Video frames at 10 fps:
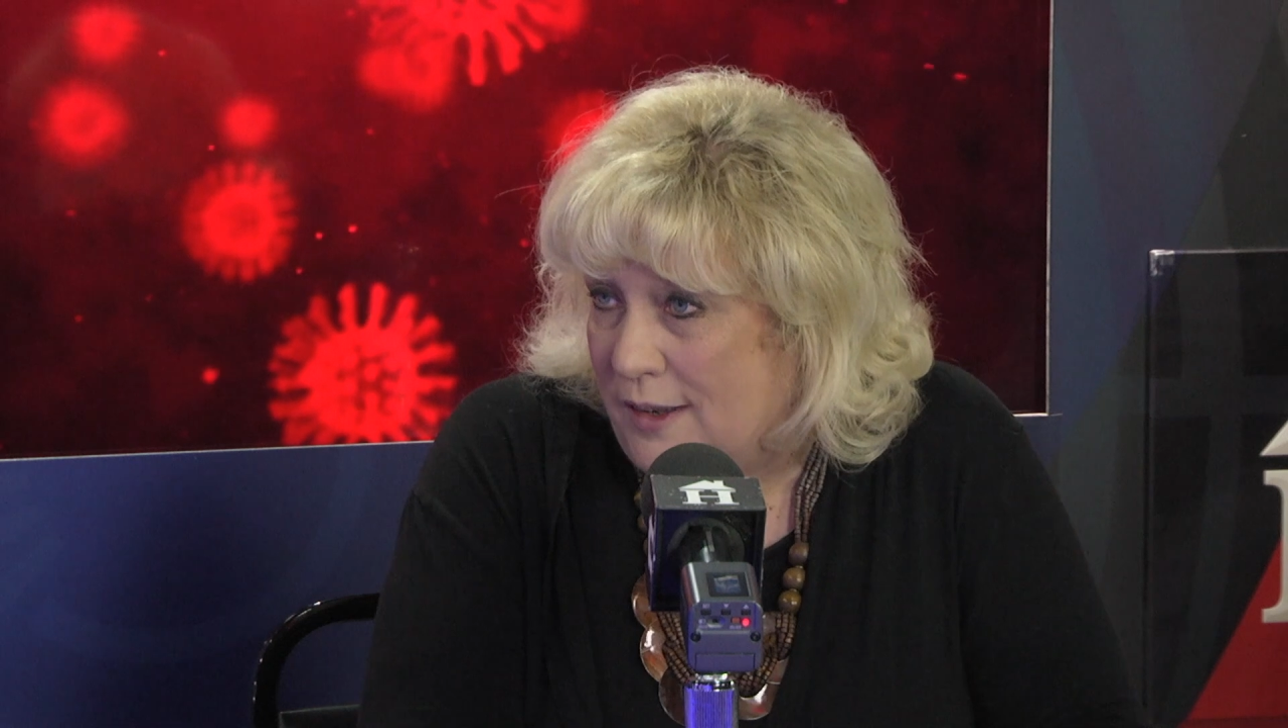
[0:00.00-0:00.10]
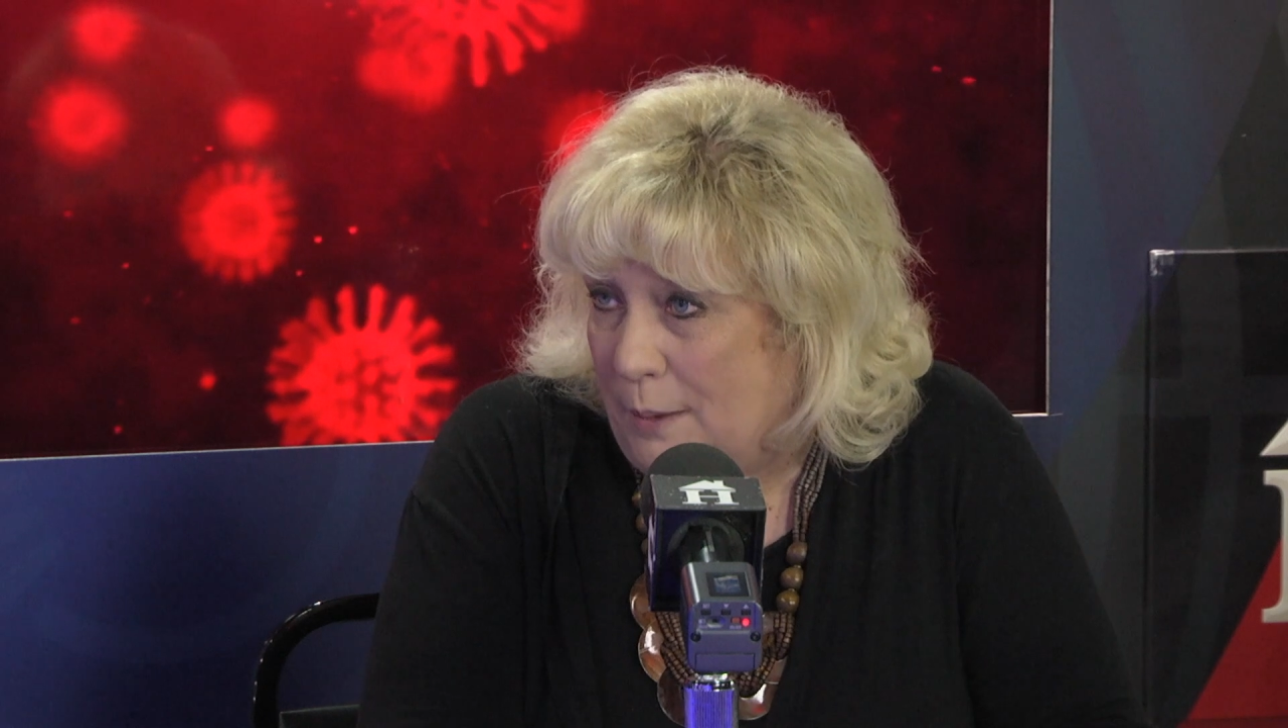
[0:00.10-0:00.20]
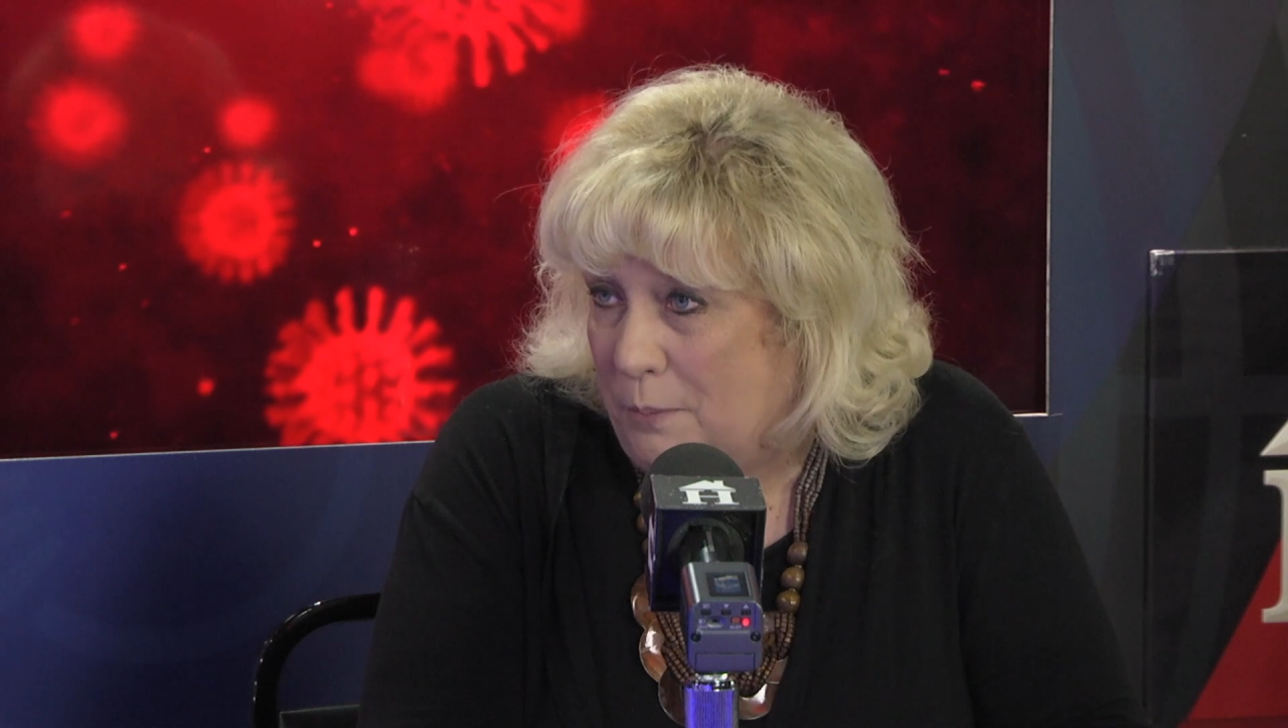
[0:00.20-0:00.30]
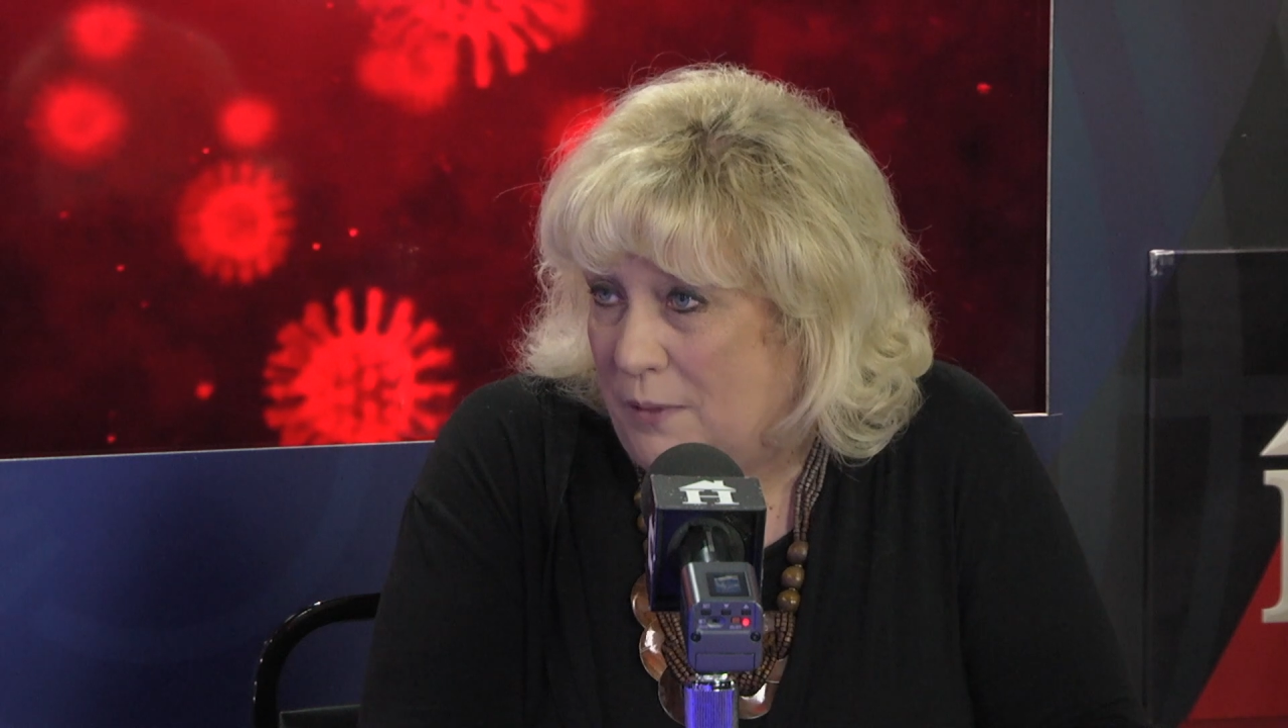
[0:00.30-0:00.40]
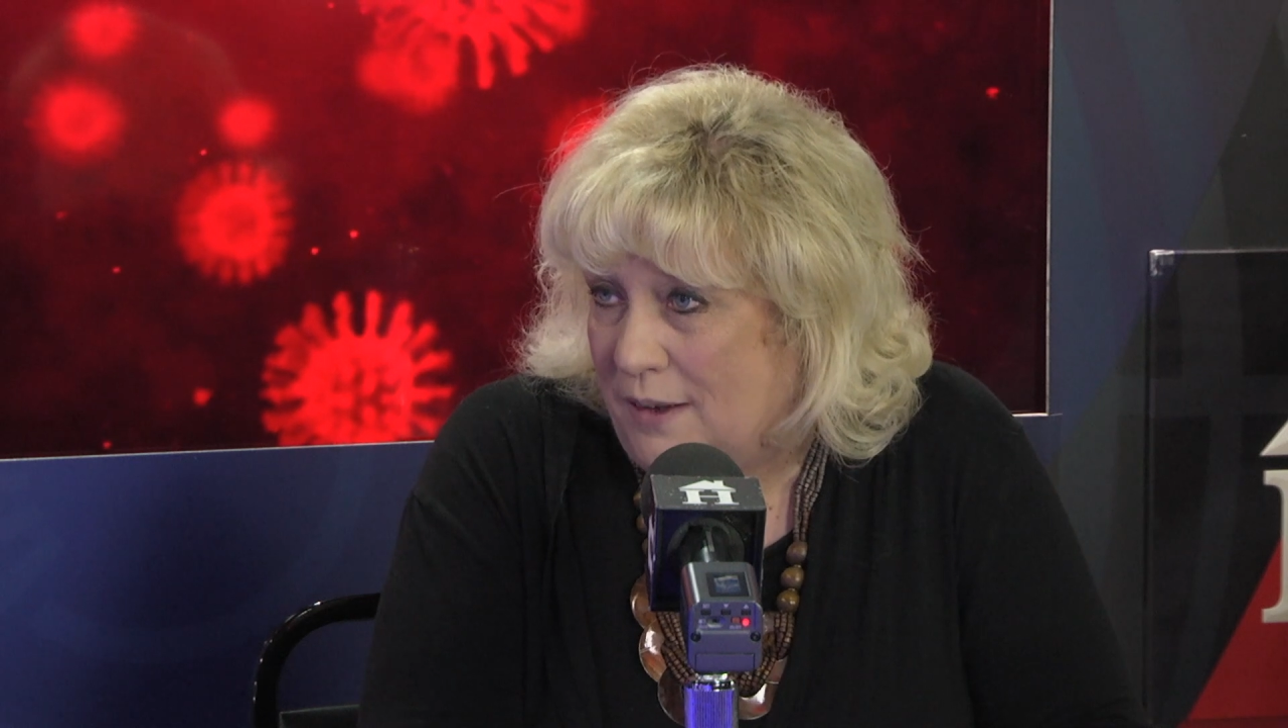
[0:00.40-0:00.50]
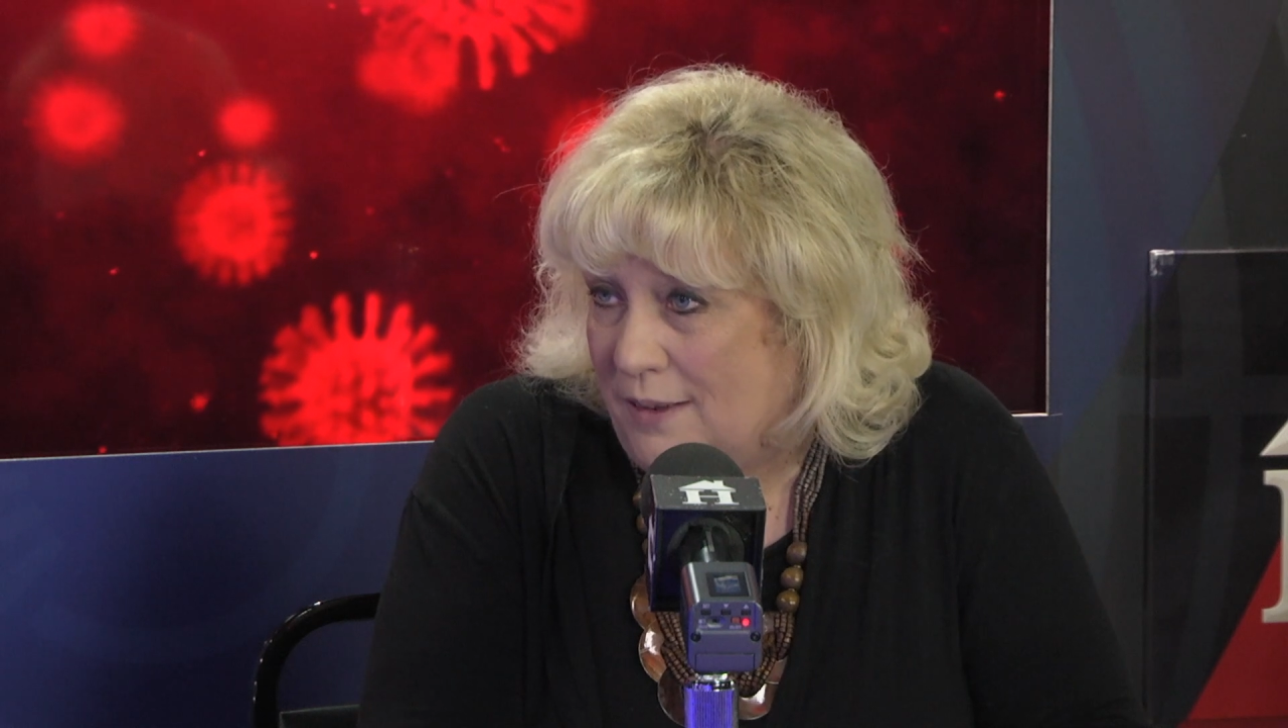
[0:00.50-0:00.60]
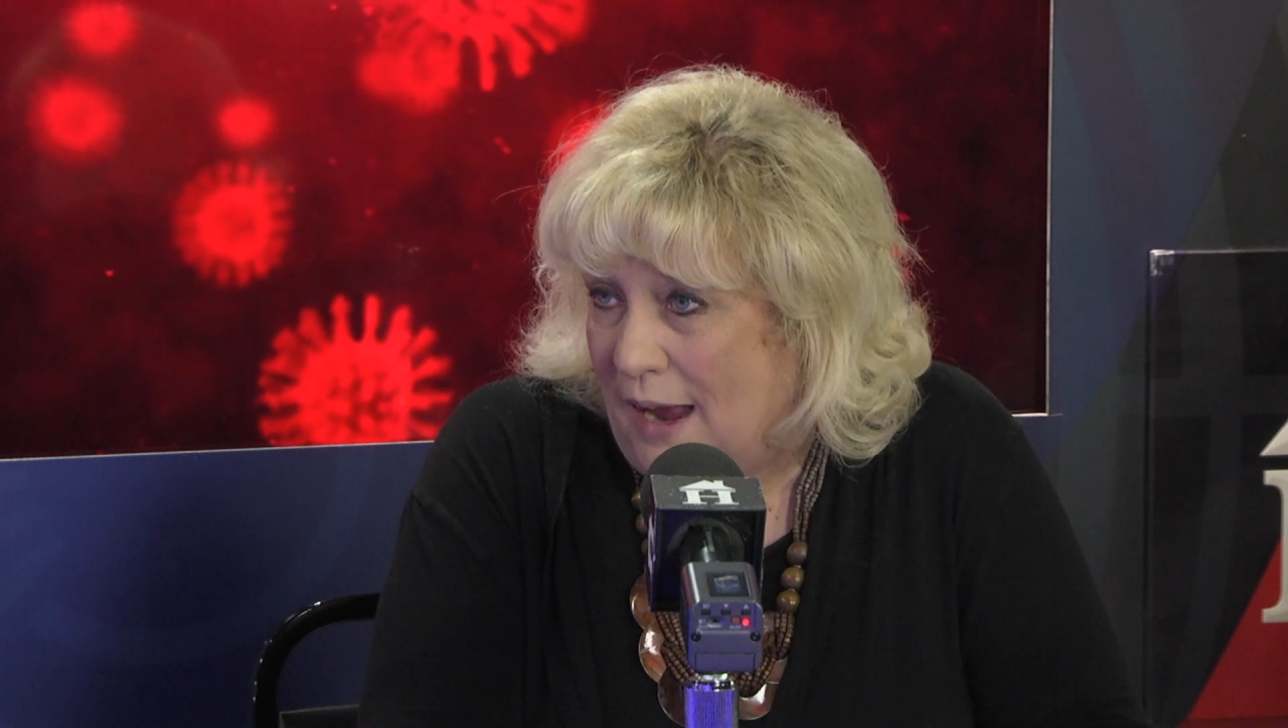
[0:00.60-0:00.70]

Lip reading: step that's